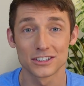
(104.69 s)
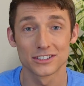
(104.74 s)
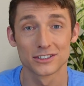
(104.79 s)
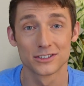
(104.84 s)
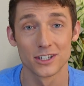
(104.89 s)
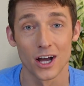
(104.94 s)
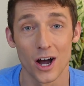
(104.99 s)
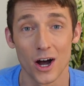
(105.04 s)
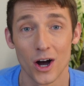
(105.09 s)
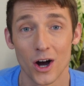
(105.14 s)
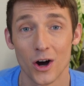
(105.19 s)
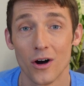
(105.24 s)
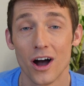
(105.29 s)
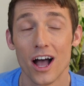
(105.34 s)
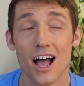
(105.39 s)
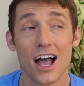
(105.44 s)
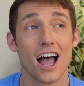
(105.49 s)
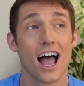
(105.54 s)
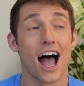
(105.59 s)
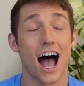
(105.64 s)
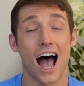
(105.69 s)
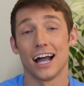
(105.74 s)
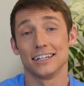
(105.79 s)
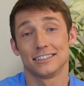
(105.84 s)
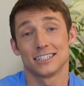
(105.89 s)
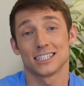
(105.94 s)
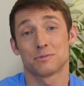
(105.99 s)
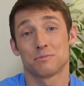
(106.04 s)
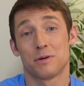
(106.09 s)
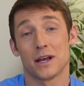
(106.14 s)
So I
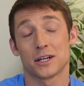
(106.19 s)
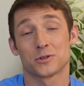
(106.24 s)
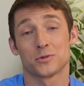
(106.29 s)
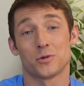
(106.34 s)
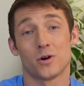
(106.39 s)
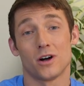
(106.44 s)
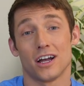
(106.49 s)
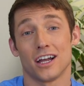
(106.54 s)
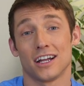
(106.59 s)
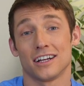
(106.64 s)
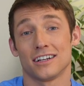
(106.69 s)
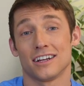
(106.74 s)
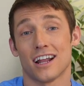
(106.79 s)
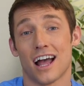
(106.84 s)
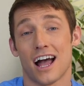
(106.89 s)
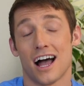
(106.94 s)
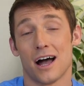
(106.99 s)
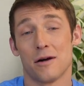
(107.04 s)
just picked one